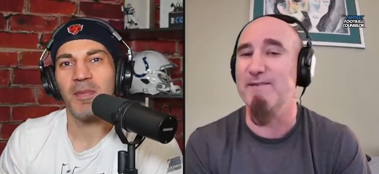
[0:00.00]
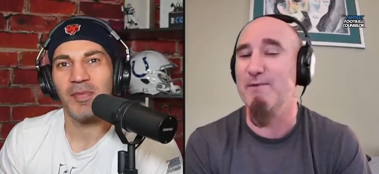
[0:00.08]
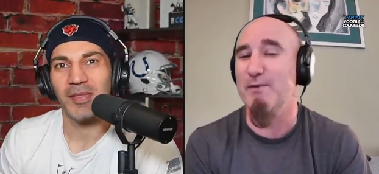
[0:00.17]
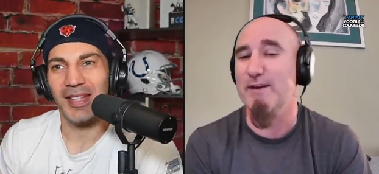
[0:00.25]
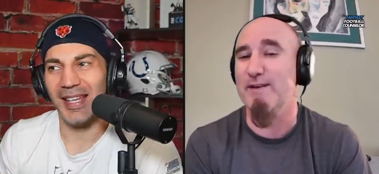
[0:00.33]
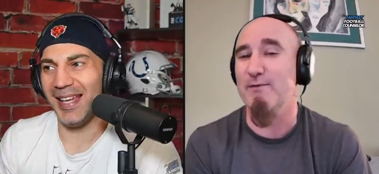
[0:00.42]

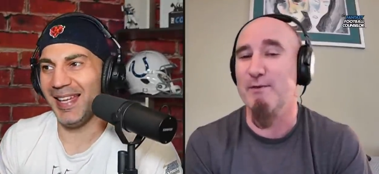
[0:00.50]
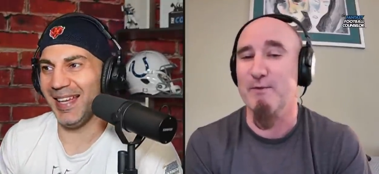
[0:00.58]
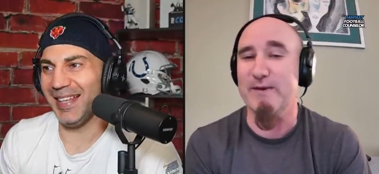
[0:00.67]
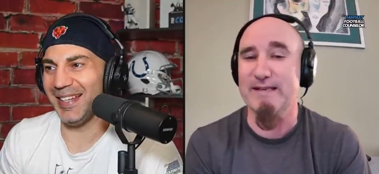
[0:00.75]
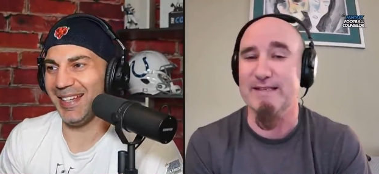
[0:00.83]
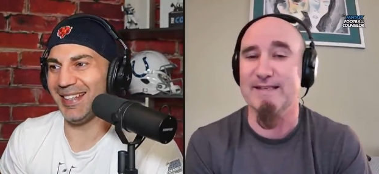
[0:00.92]
Speaker 1: for different
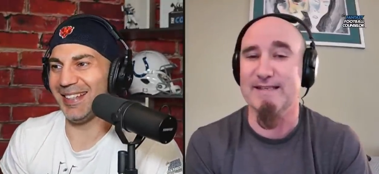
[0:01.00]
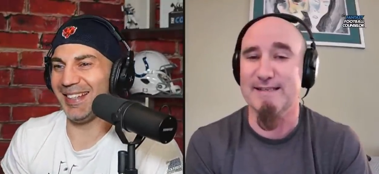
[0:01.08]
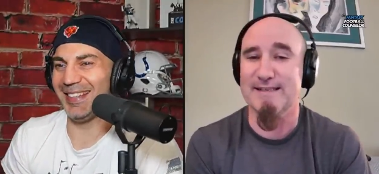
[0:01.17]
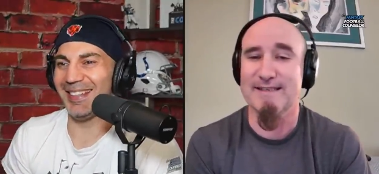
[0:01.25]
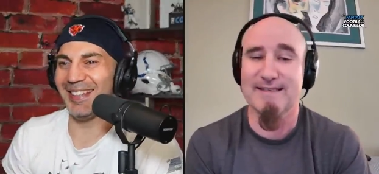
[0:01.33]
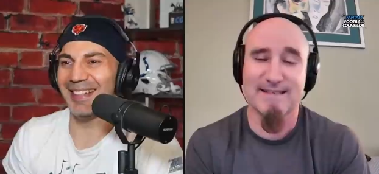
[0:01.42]
reasons.
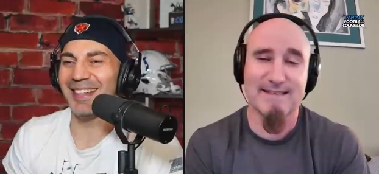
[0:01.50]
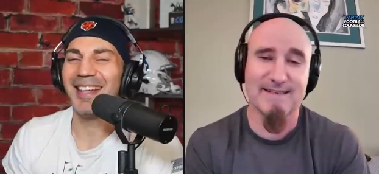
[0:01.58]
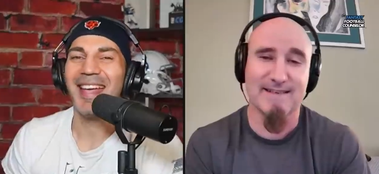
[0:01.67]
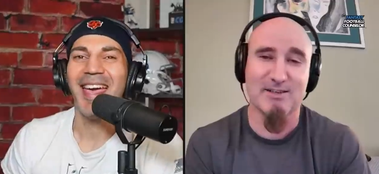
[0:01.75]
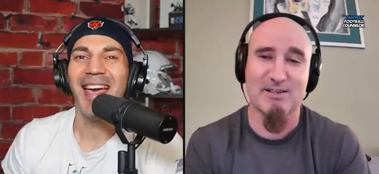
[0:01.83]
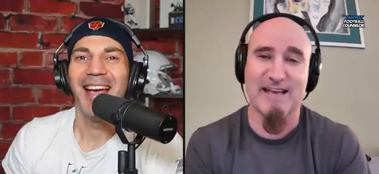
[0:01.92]

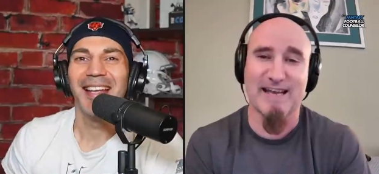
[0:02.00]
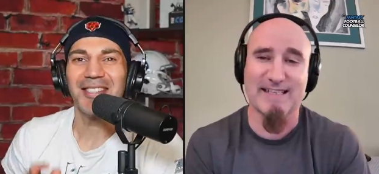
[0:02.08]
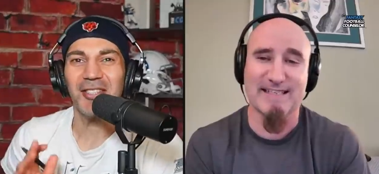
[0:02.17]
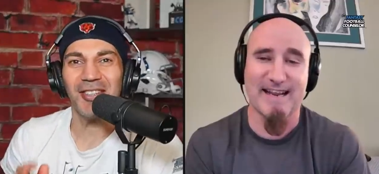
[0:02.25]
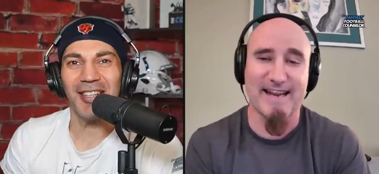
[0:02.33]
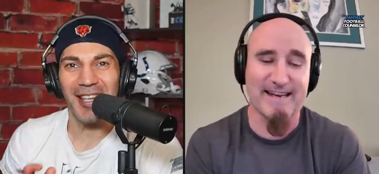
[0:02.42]
I'm just not
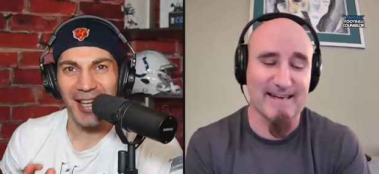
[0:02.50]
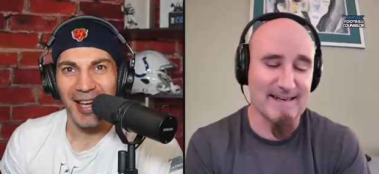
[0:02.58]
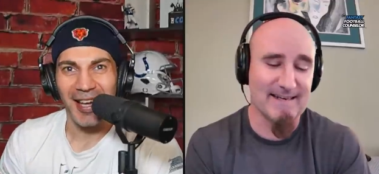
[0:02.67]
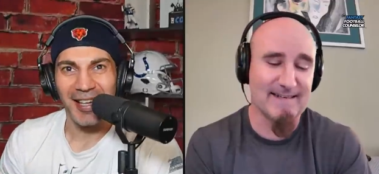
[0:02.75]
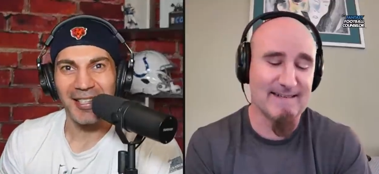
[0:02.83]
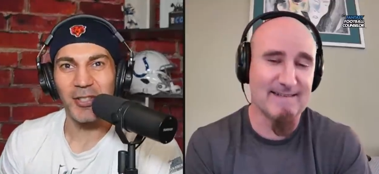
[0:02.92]
saying.
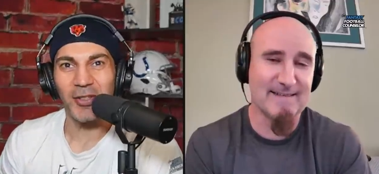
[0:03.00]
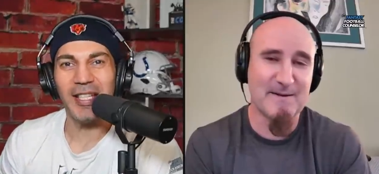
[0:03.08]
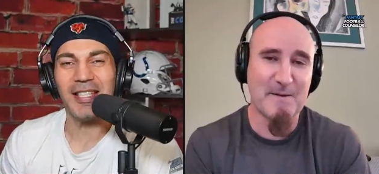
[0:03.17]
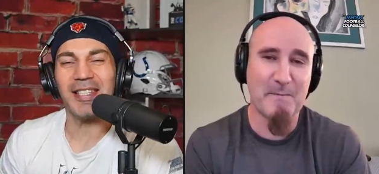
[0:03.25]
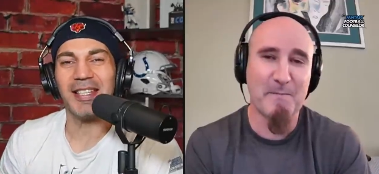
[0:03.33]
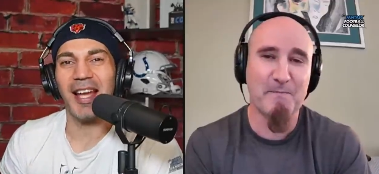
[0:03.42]
Speaker 2: So
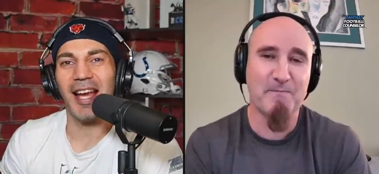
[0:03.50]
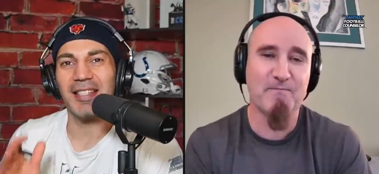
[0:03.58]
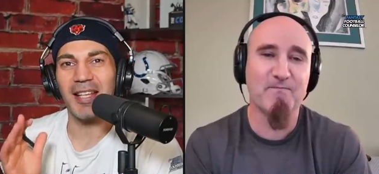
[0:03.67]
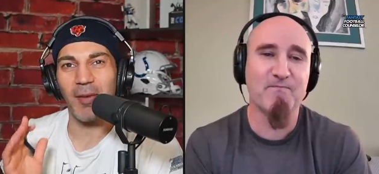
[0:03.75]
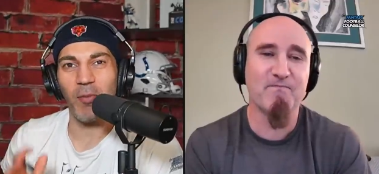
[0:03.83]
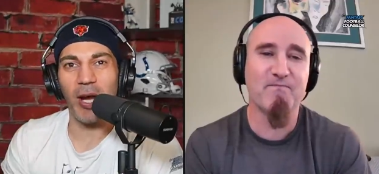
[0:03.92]
listen, guys,
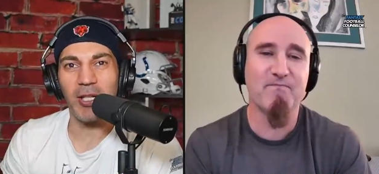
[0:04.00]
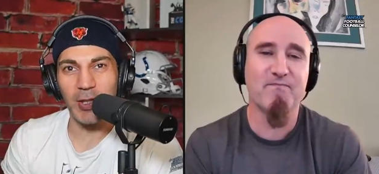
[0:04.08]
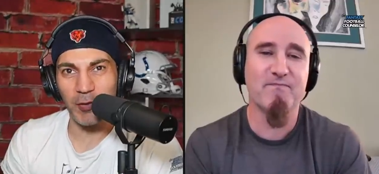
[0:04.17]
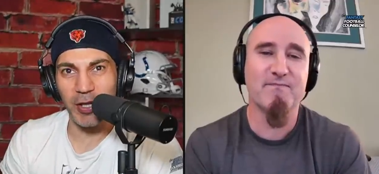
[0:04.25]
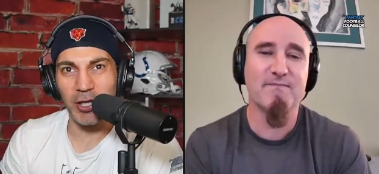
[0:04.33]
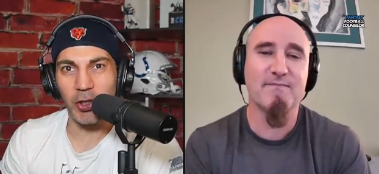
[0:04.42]
I'm, I just
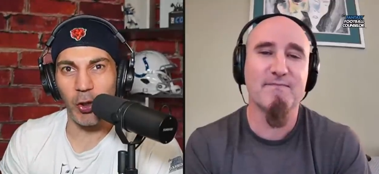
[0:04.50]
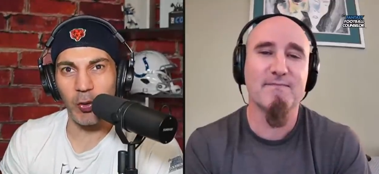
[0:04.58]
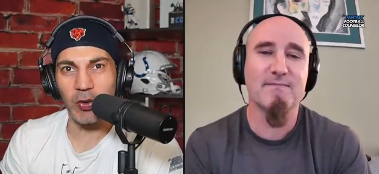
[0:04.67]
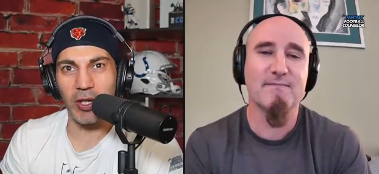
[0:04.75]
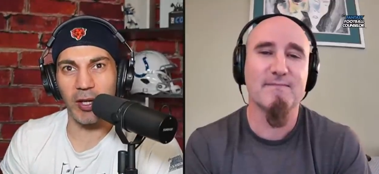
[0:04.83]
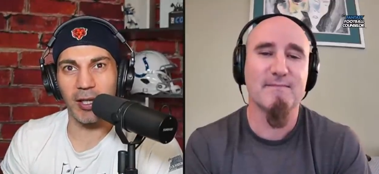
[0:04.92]
finished
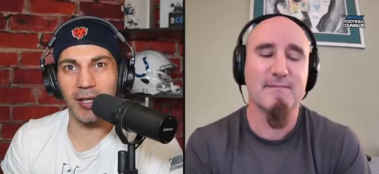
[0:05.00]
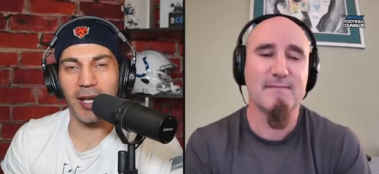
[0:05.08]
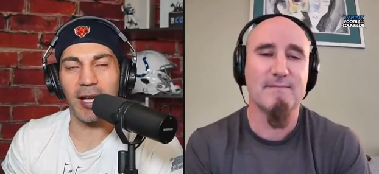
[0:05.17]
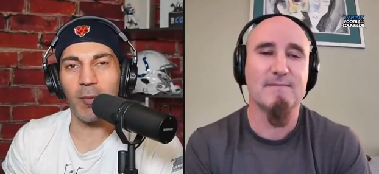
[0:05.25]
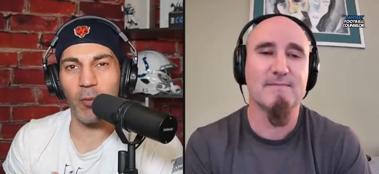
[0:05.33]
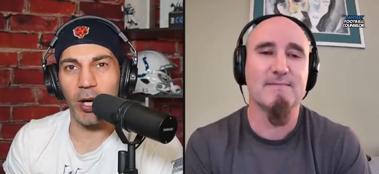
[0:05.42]
Ozark,
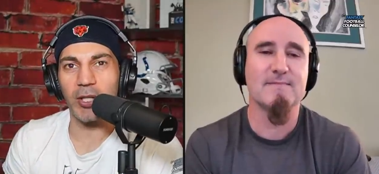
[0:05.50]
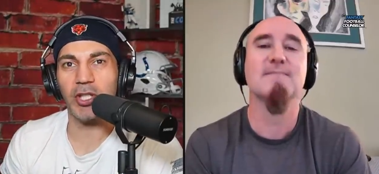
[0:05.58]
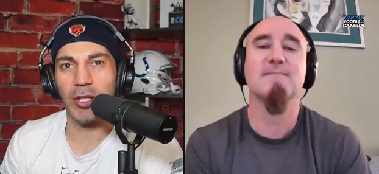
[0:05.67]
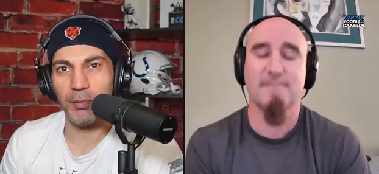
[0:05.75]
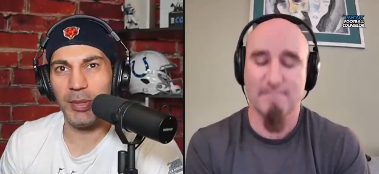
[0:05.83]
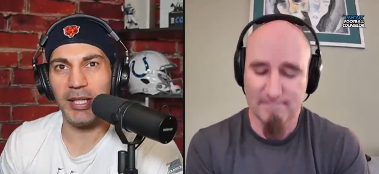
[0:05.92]
and I'm
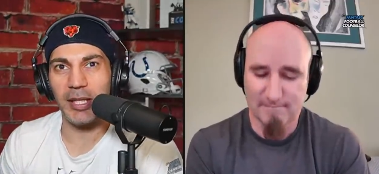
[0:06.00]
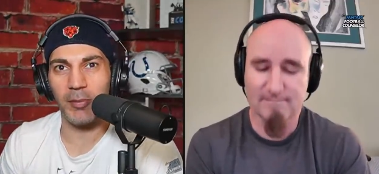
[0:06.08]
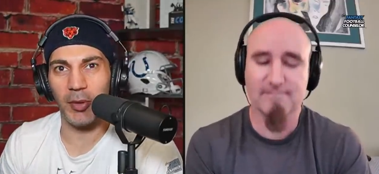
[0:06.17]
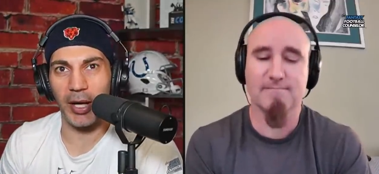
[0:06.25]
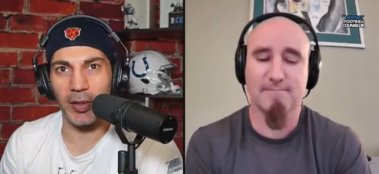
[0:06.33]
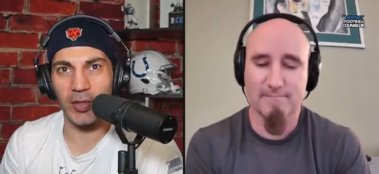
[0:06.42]
watching Peaky
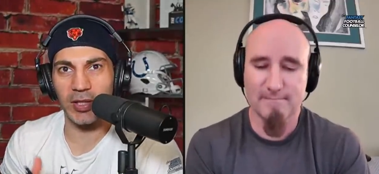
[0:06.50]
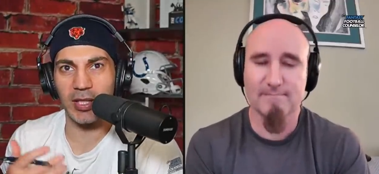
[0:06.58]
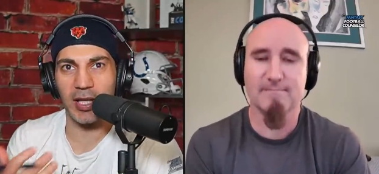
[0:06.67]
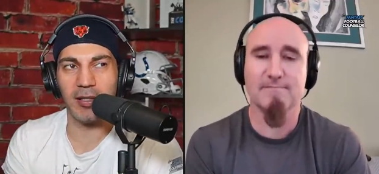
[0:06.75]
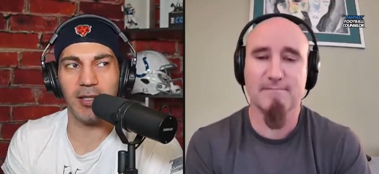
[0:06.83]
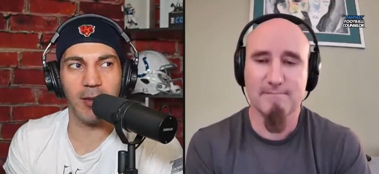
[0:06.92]
Blinders because
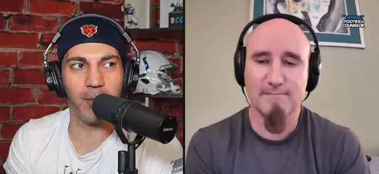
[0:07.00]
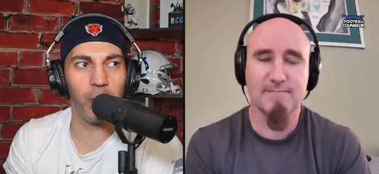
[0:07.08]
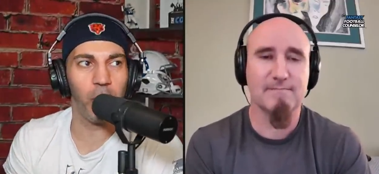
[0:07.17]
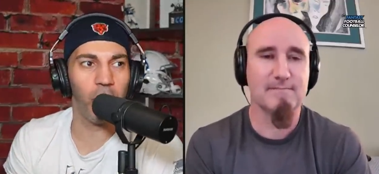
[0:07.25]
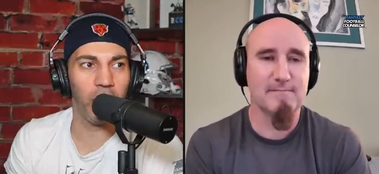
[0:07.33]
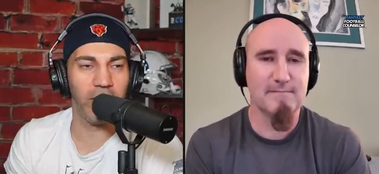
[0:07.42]
I did a
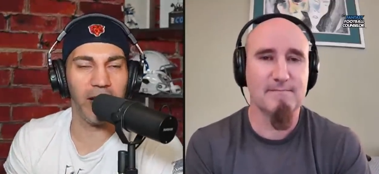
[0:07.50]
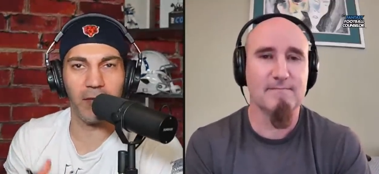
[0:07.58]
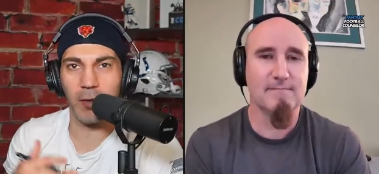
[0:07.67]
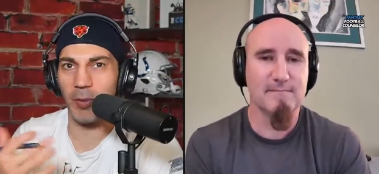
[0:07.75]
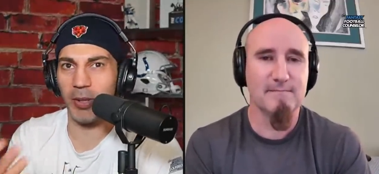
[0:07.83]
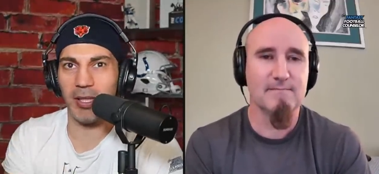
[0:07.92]
poll, and
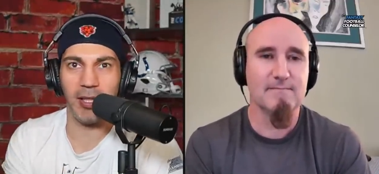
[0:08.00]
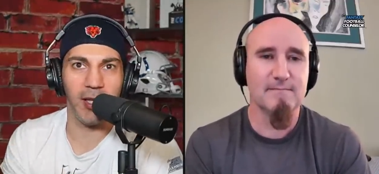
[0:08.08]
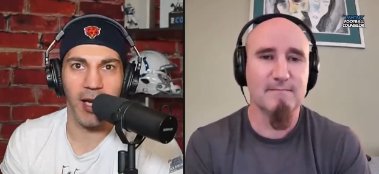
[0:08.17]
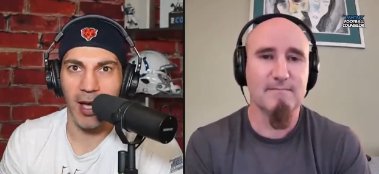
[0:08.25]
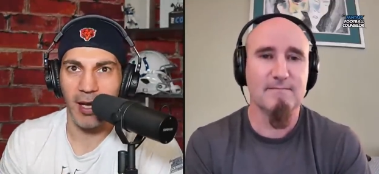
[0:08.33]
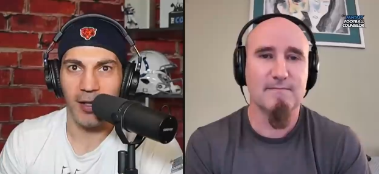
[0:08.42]
everybody,
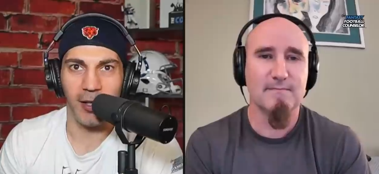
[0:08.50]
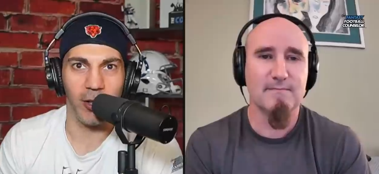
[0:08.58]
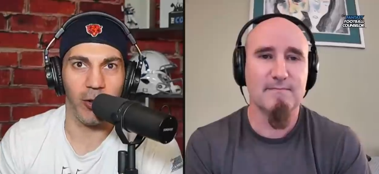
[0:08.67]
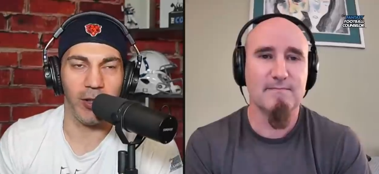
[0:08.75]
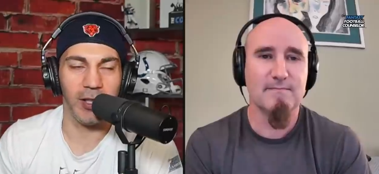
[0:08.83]
you know, on